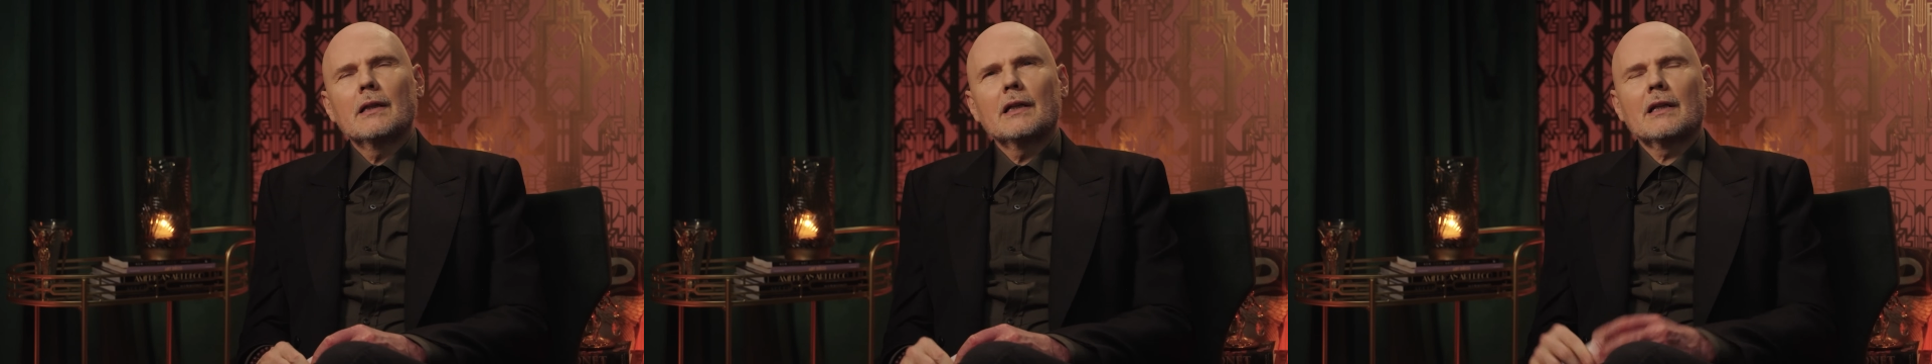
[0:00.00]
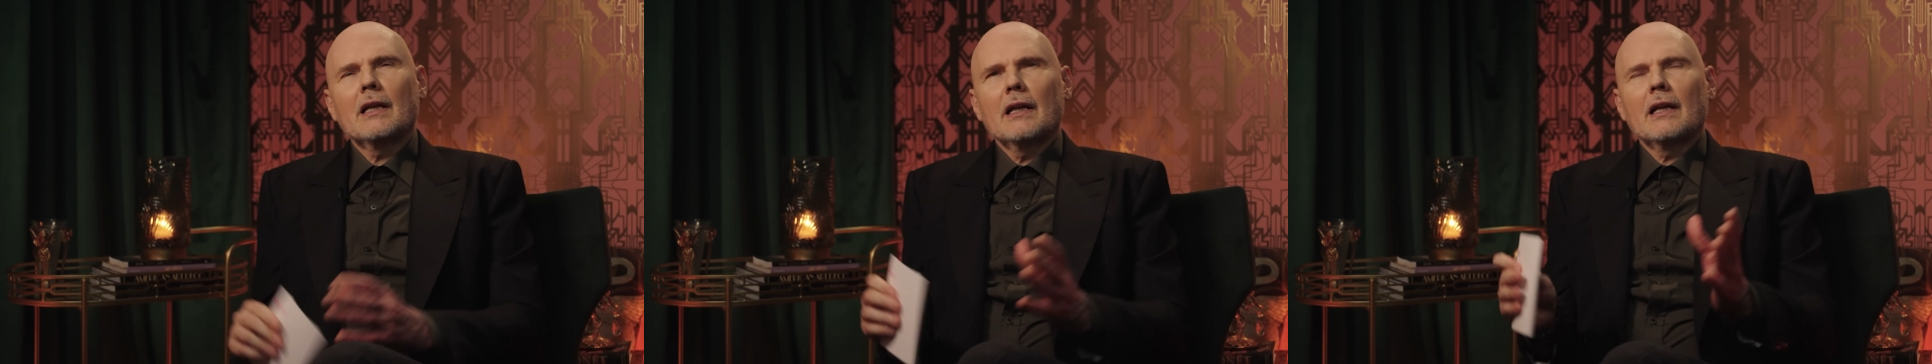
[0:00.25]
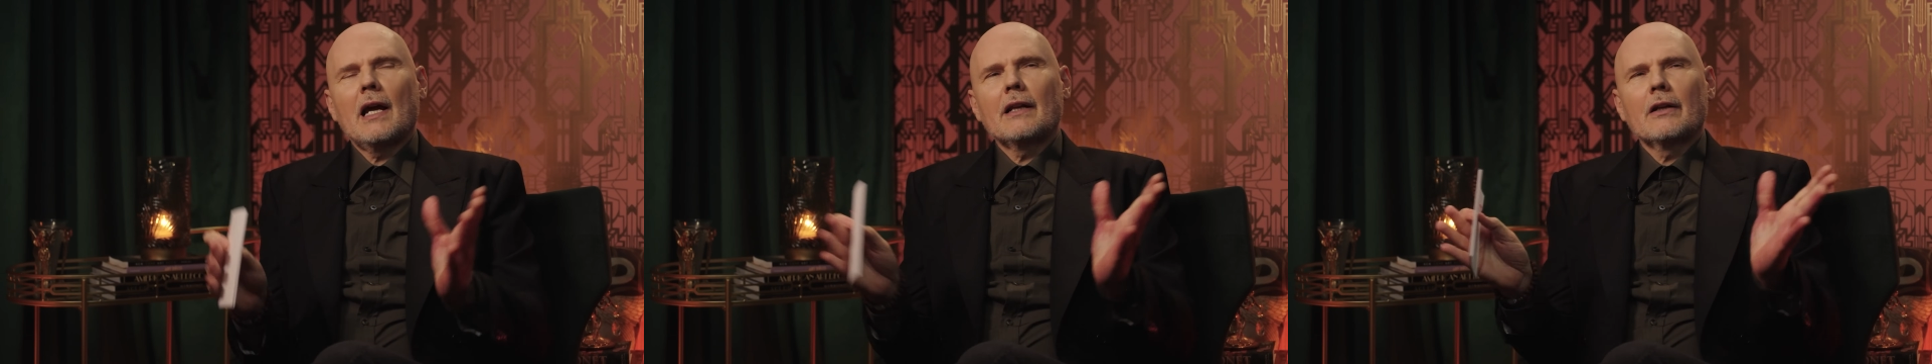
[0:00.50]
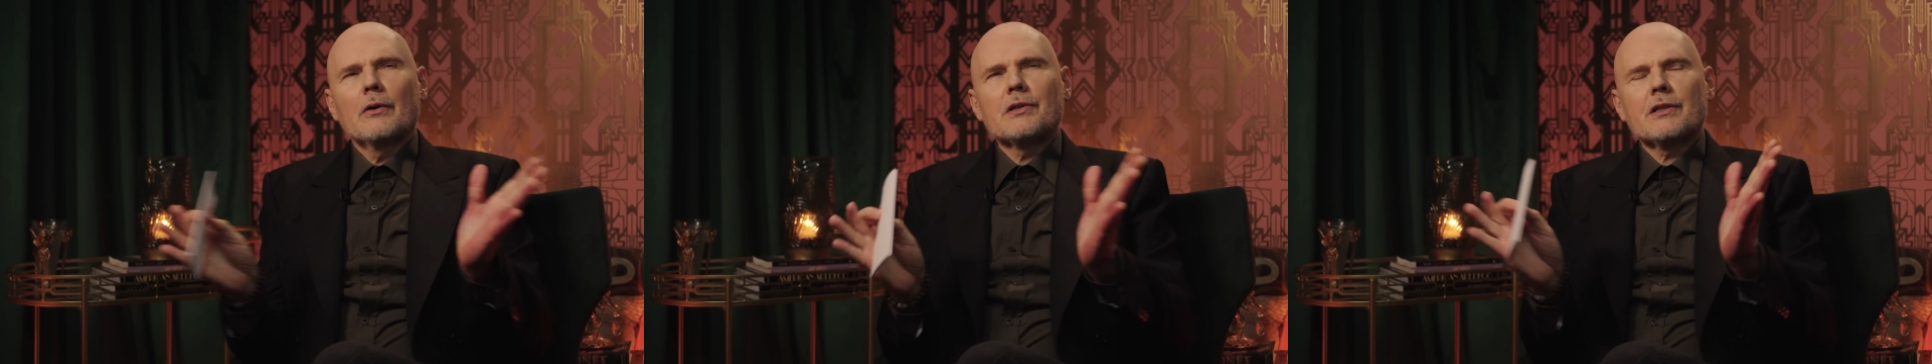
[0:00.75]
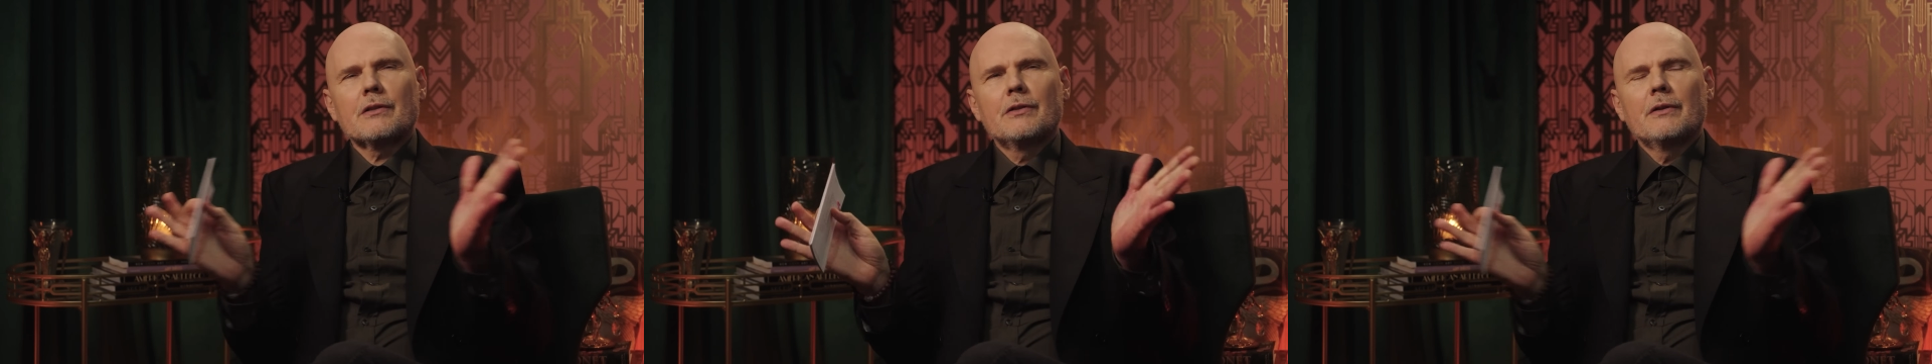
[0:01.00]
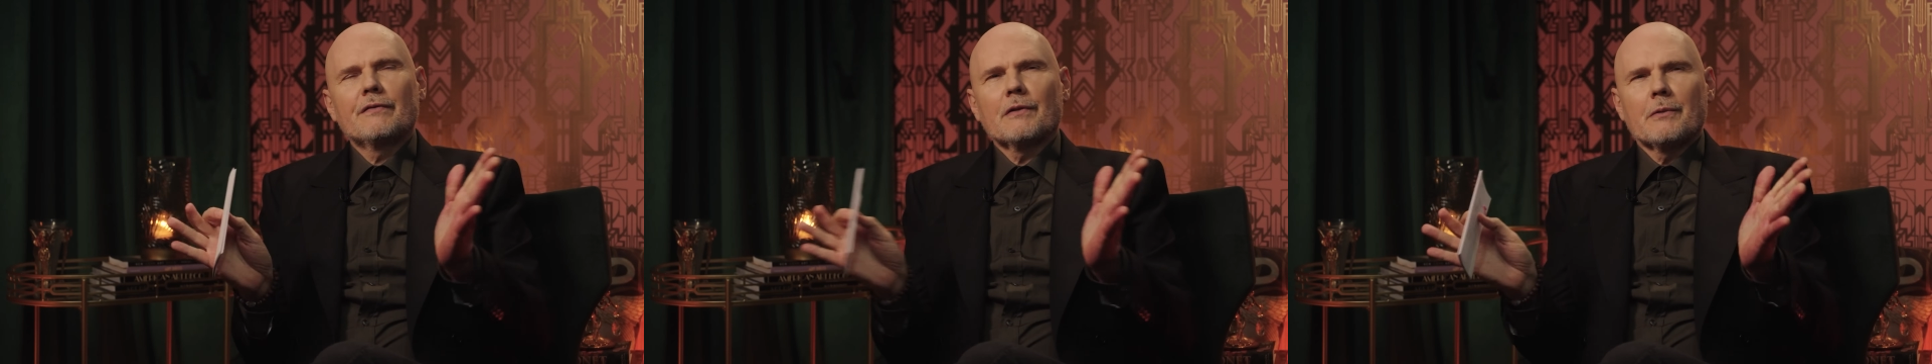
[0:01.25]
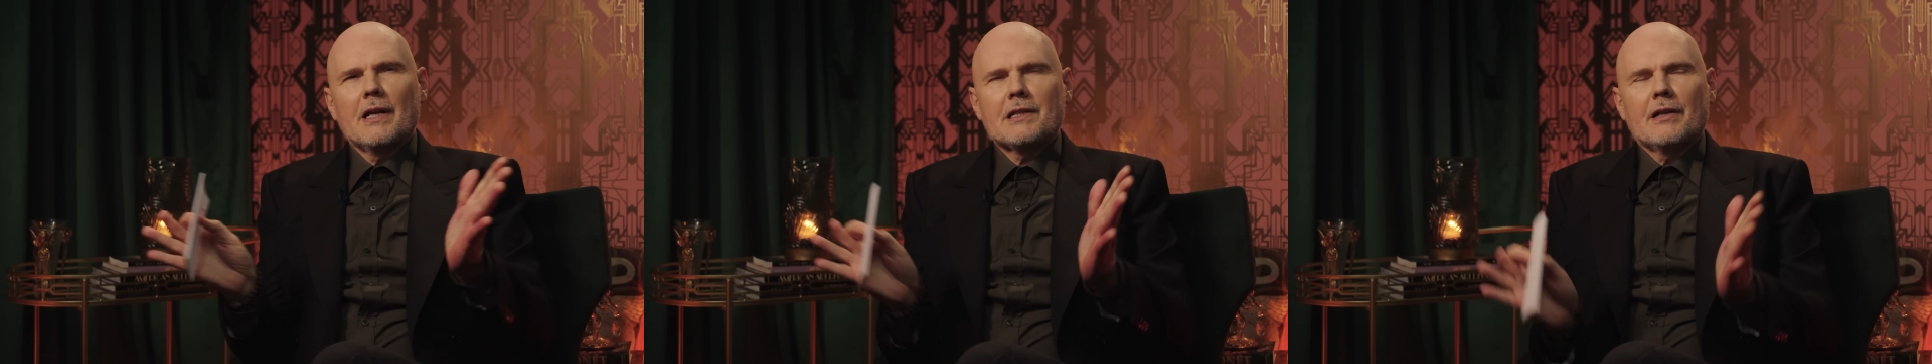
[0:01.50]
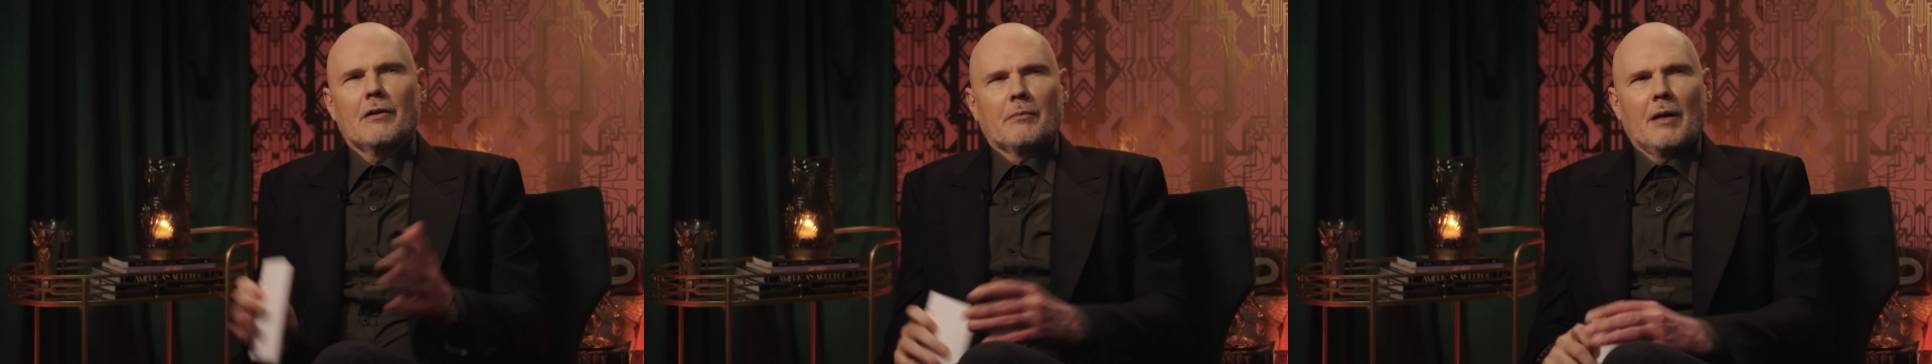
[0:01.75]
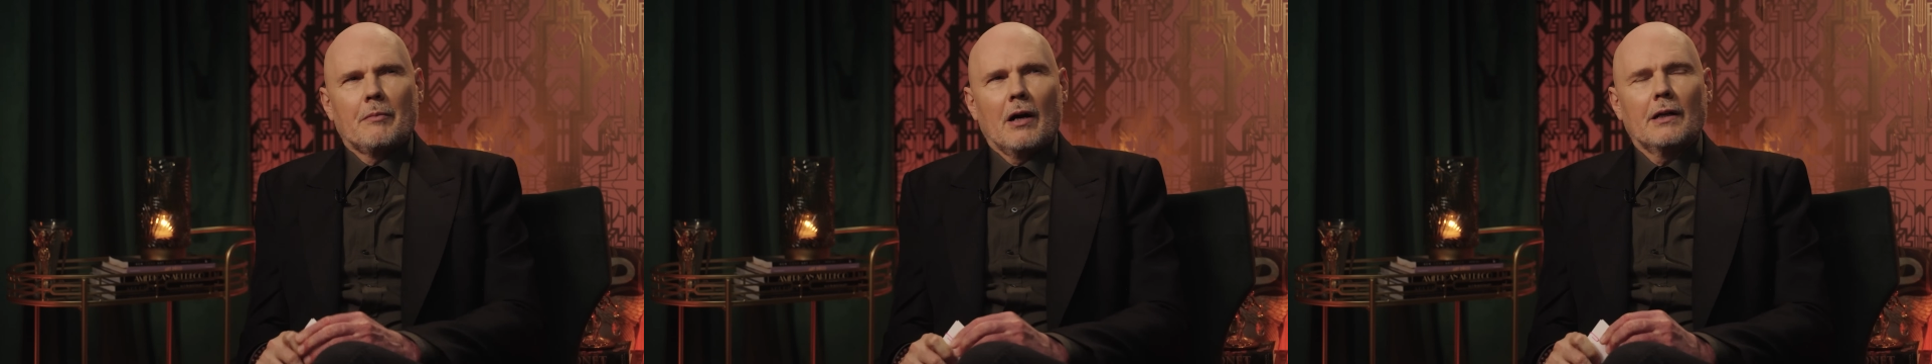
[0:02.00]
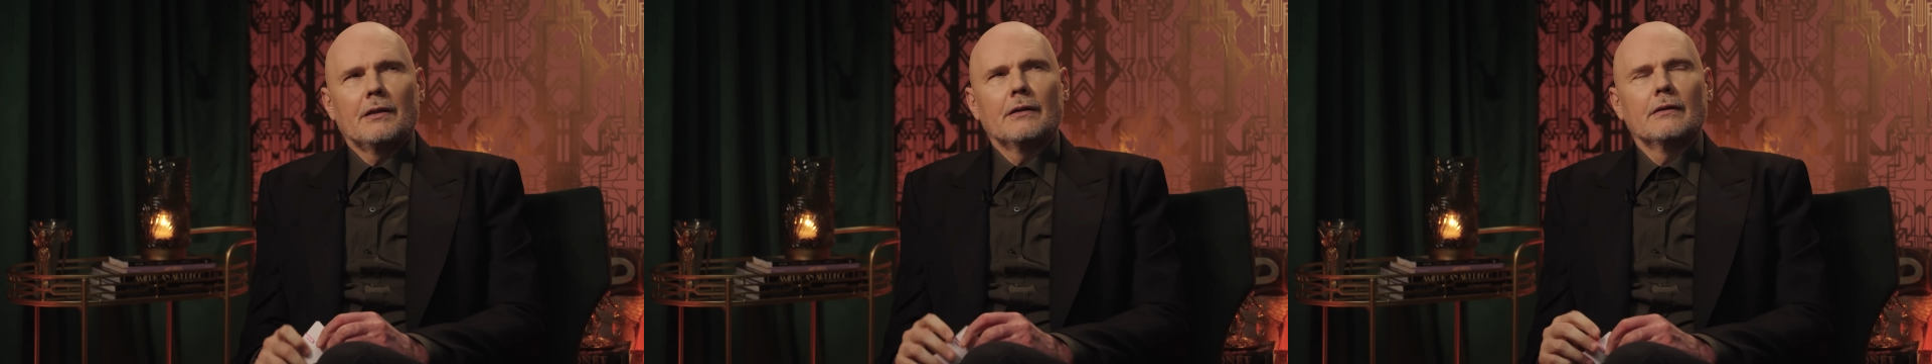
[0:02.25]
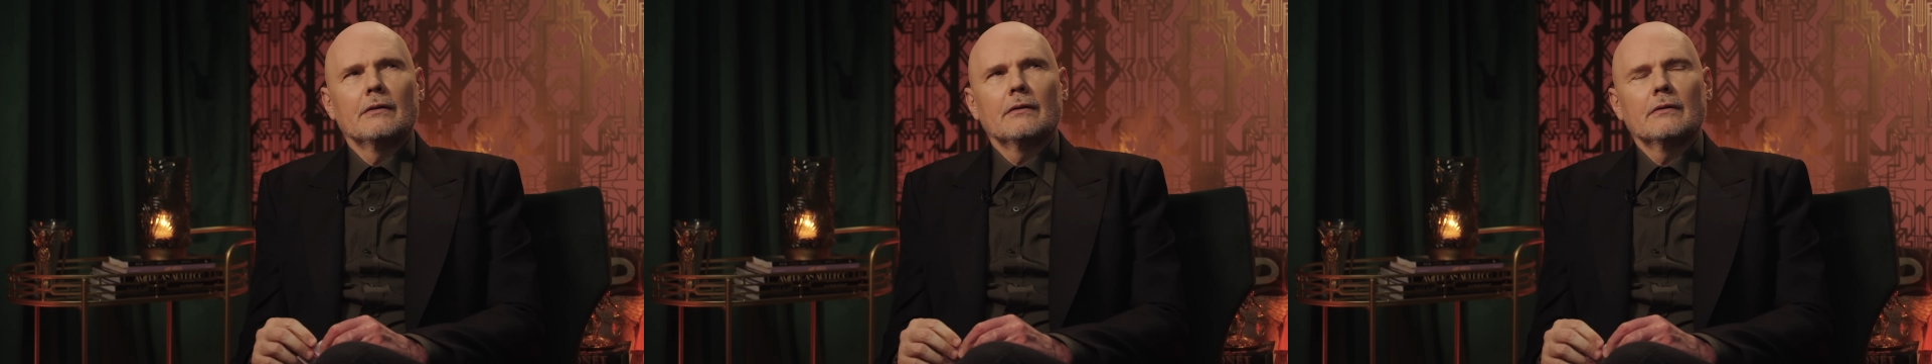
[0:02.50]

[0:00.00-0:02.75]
it kind of goes two different ways here in my mind.